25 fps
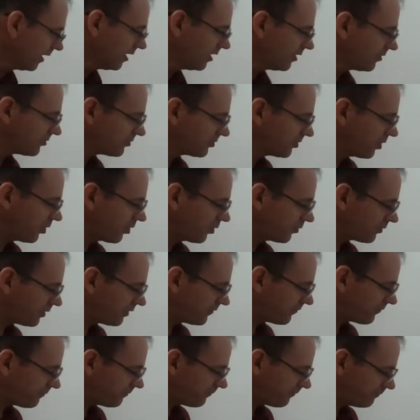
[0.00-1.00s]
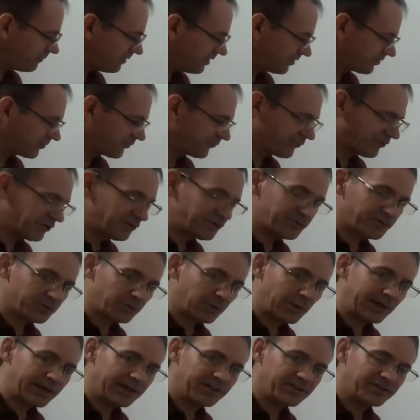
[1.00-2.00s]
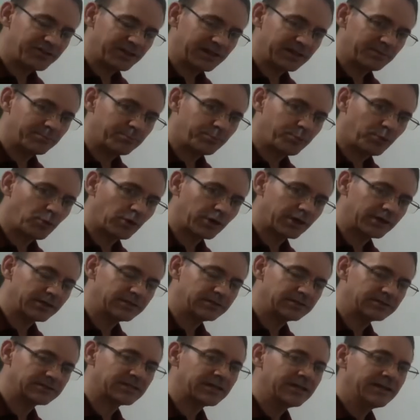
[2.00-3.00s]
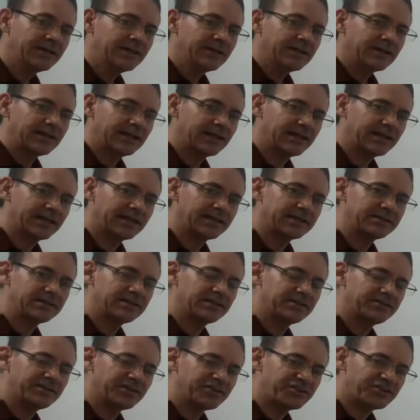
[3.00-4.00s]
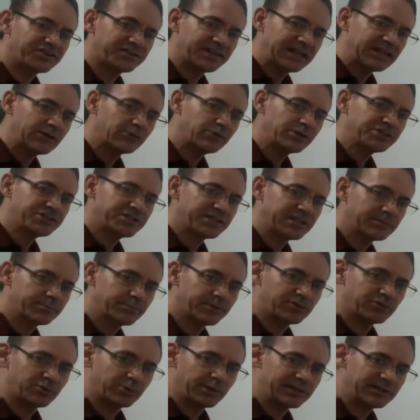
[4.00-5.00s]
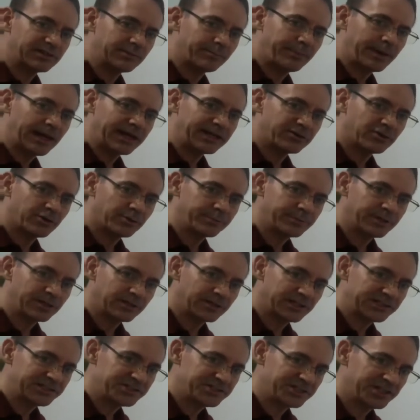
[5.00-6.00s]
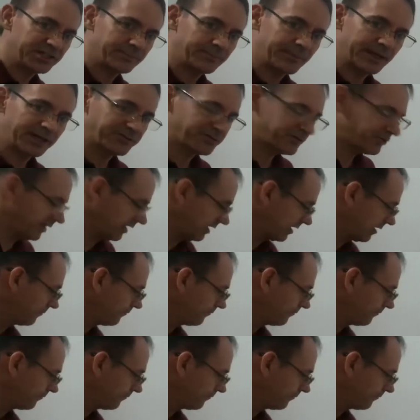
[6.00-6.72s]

So this first one is important in distinguishing between the binomial and geometric.